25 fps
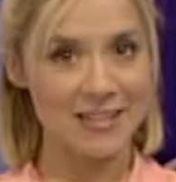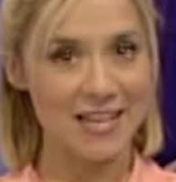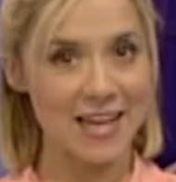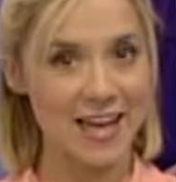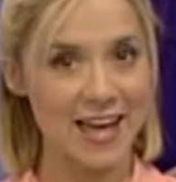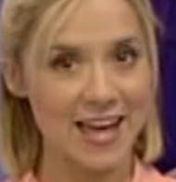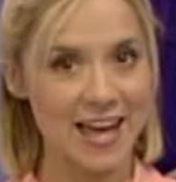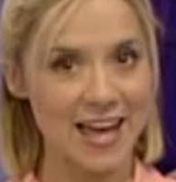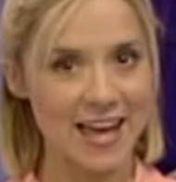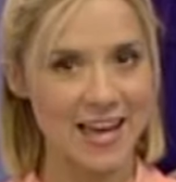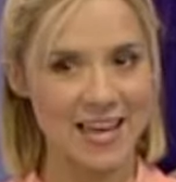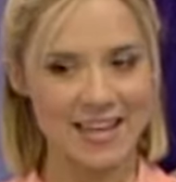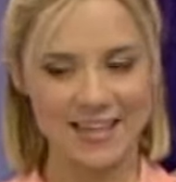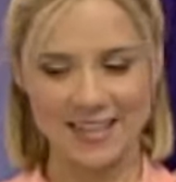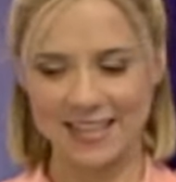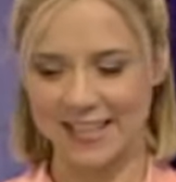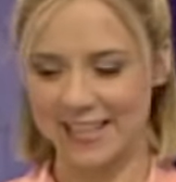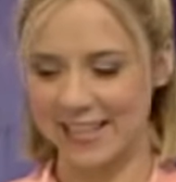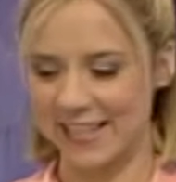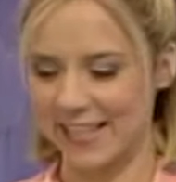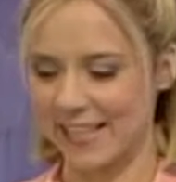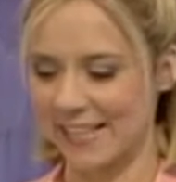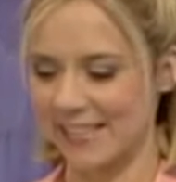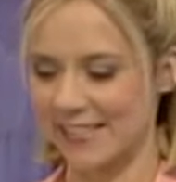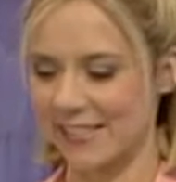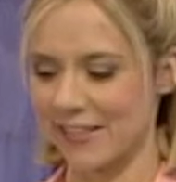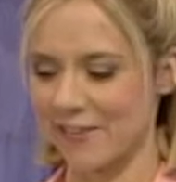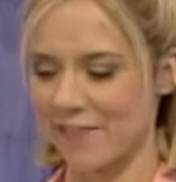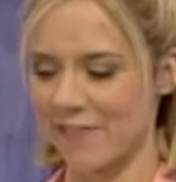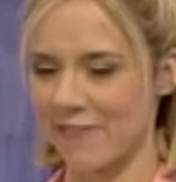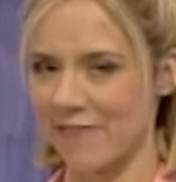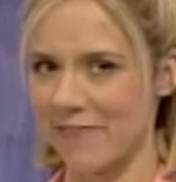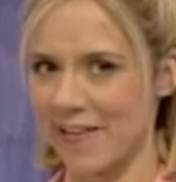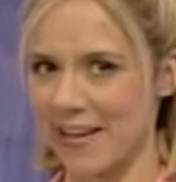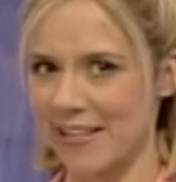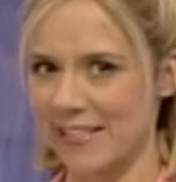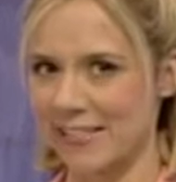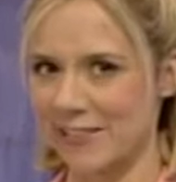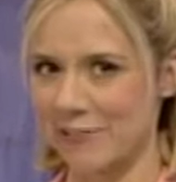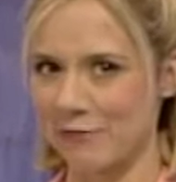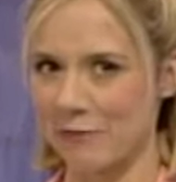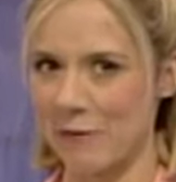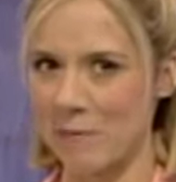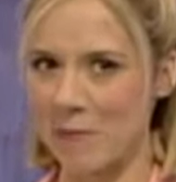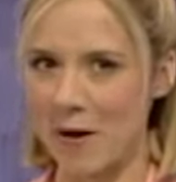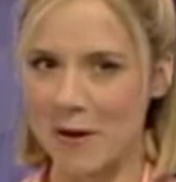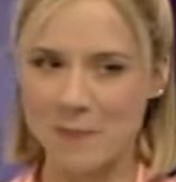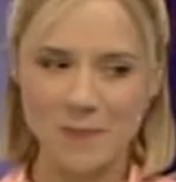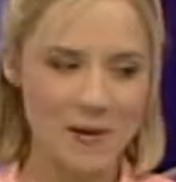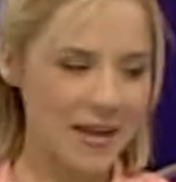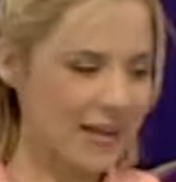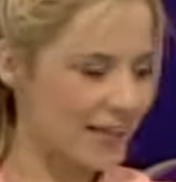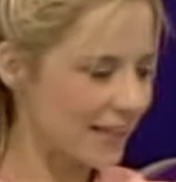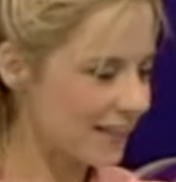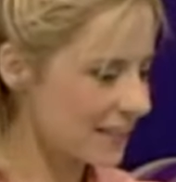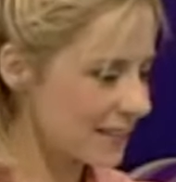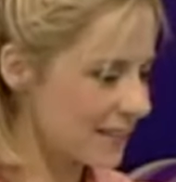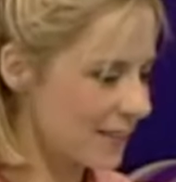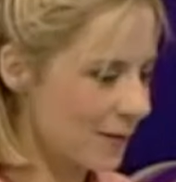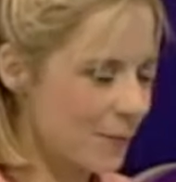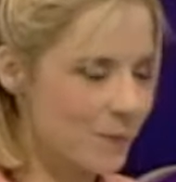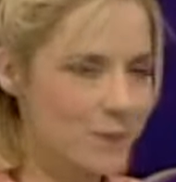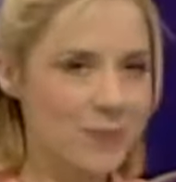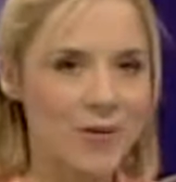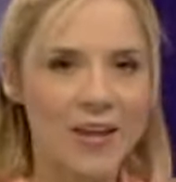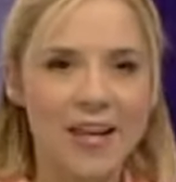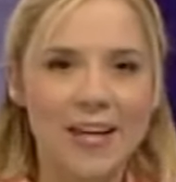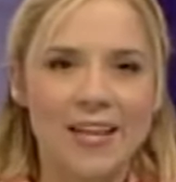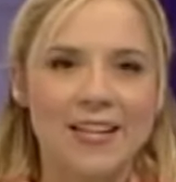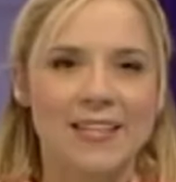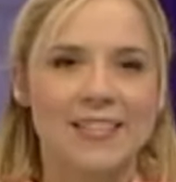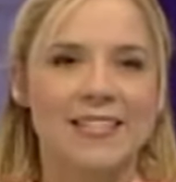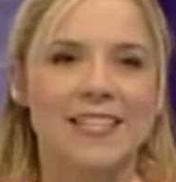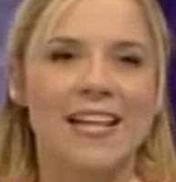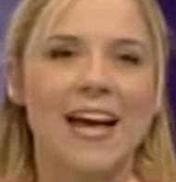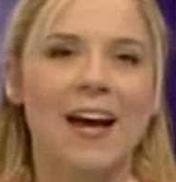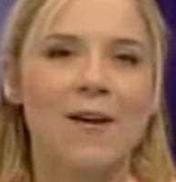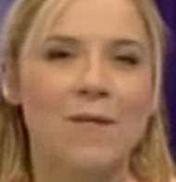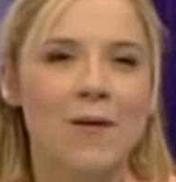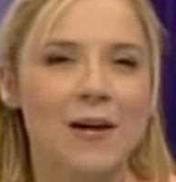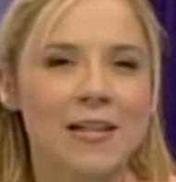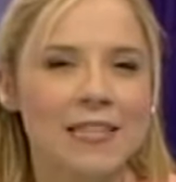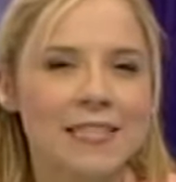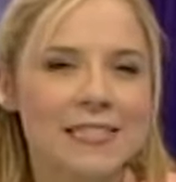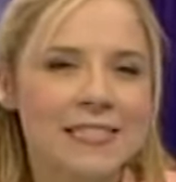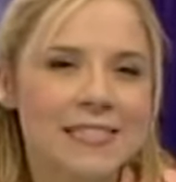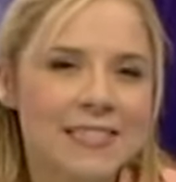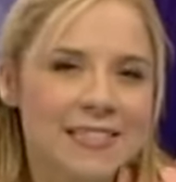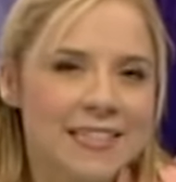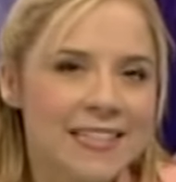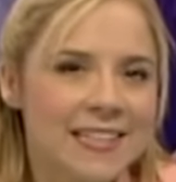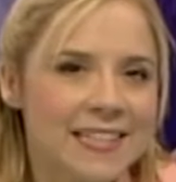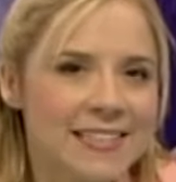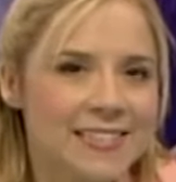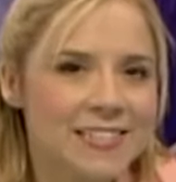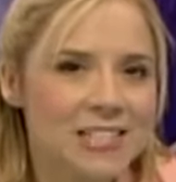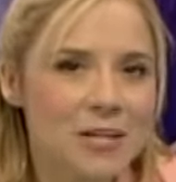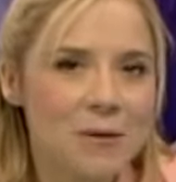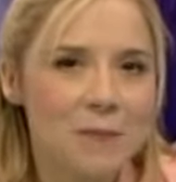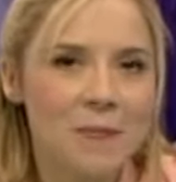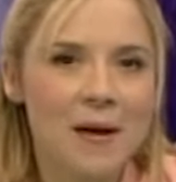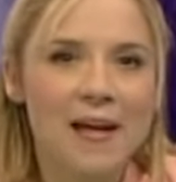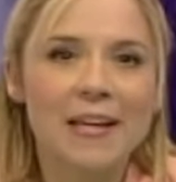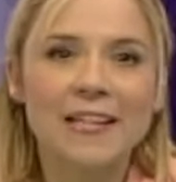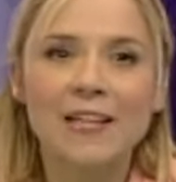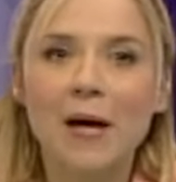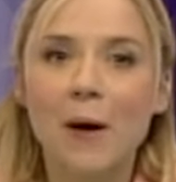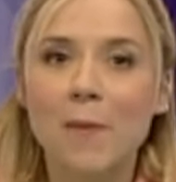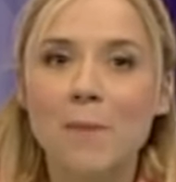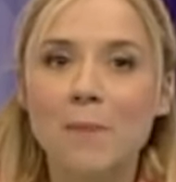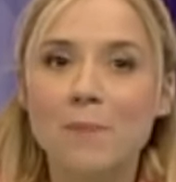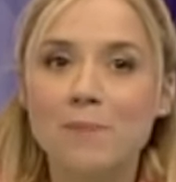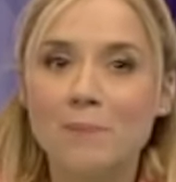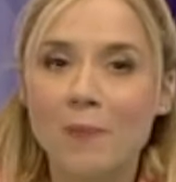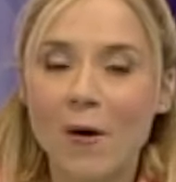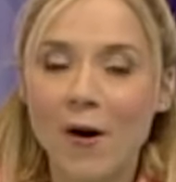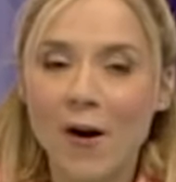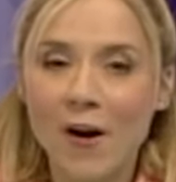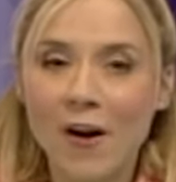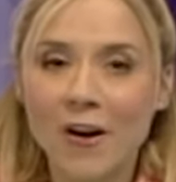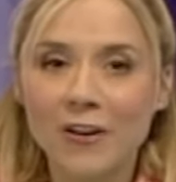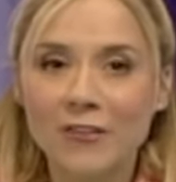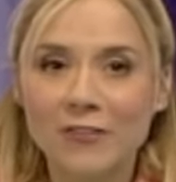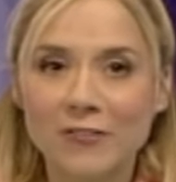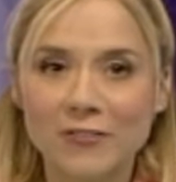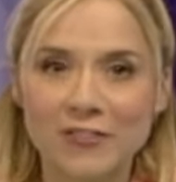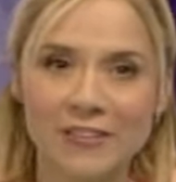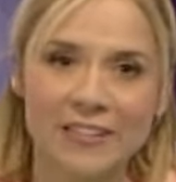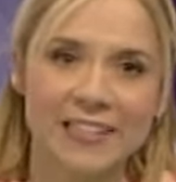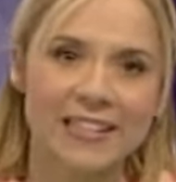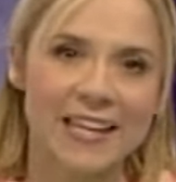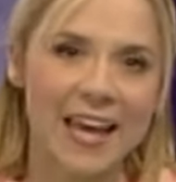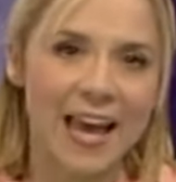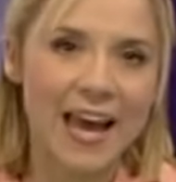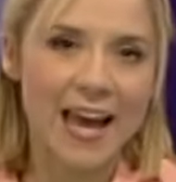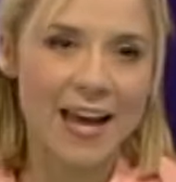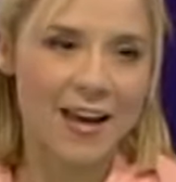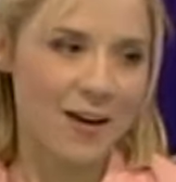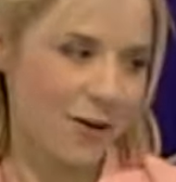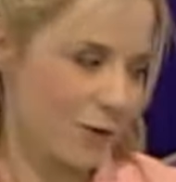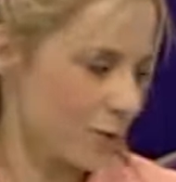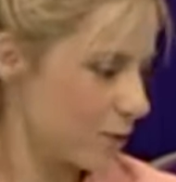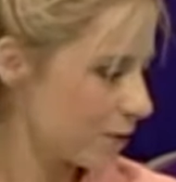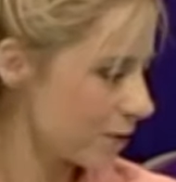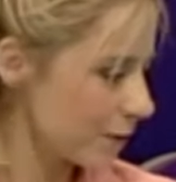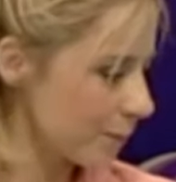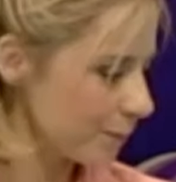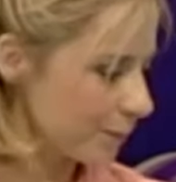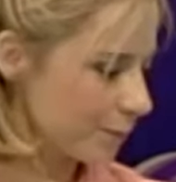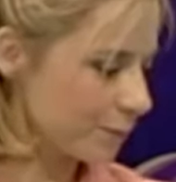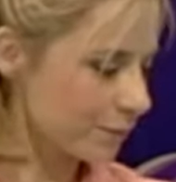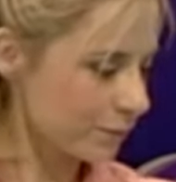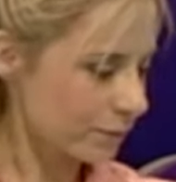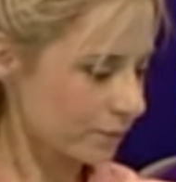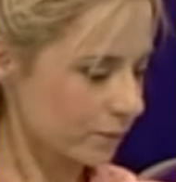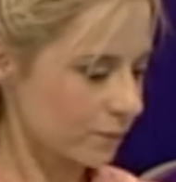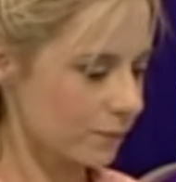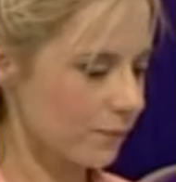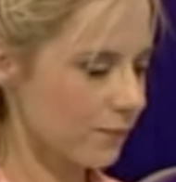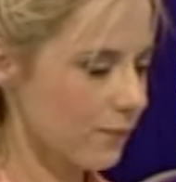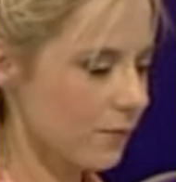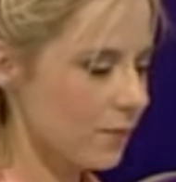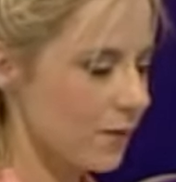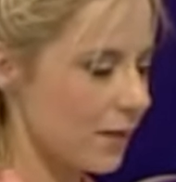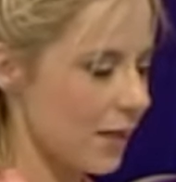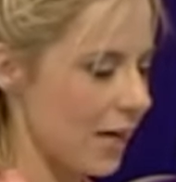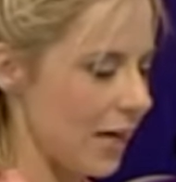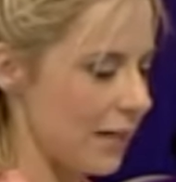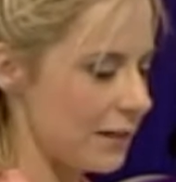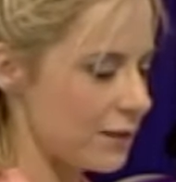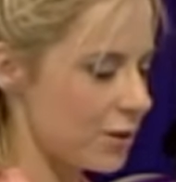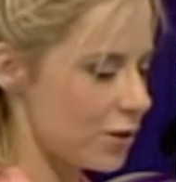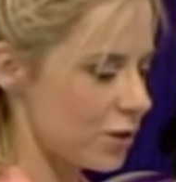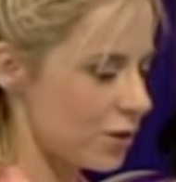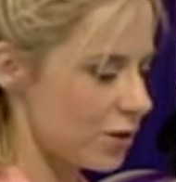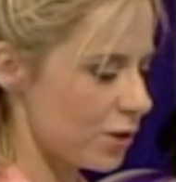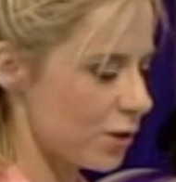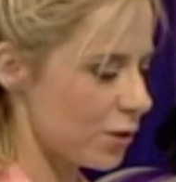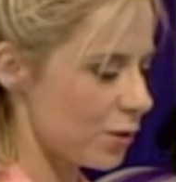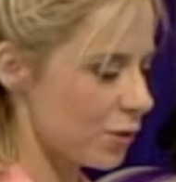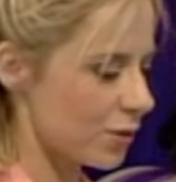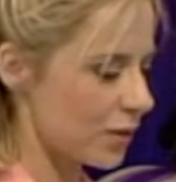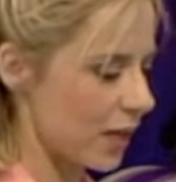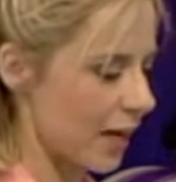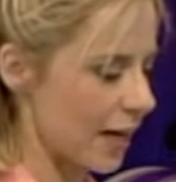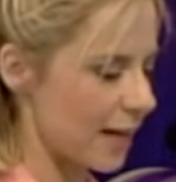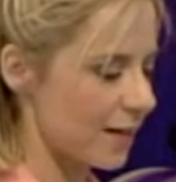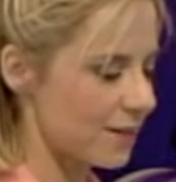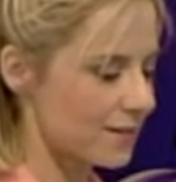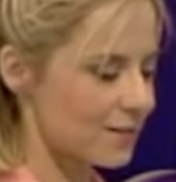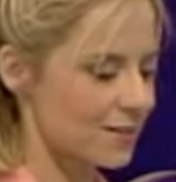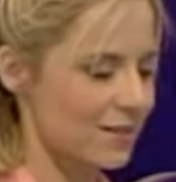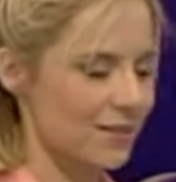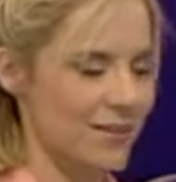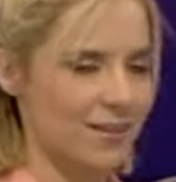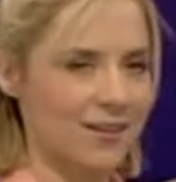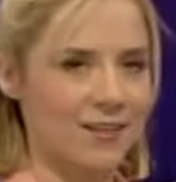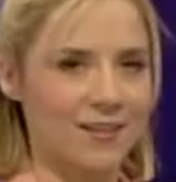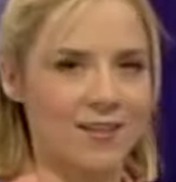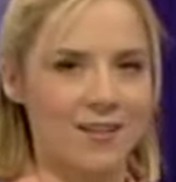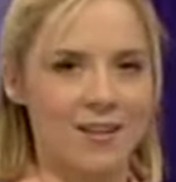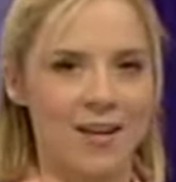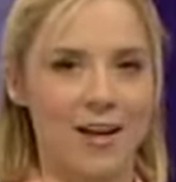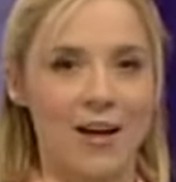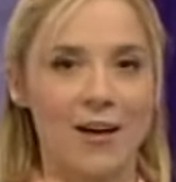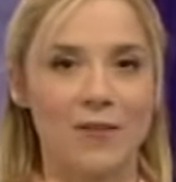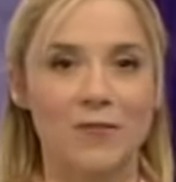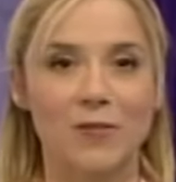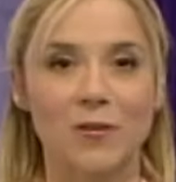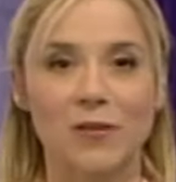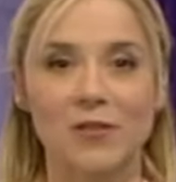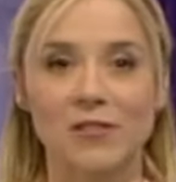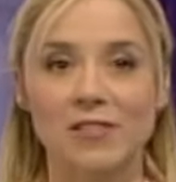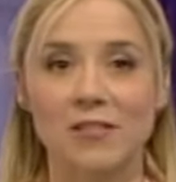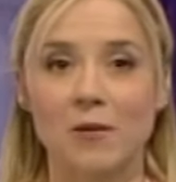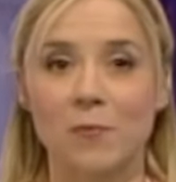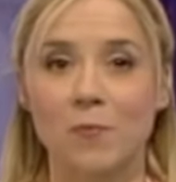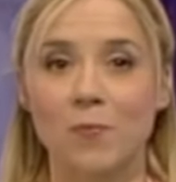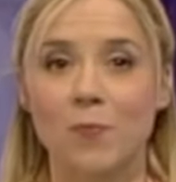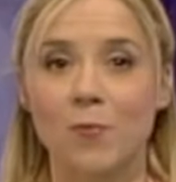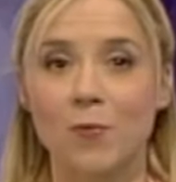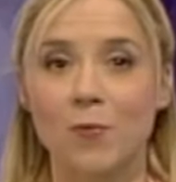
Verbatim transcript: there is the fence for my pigs. Now I need to make a barn for the cows. And to do that, I've got some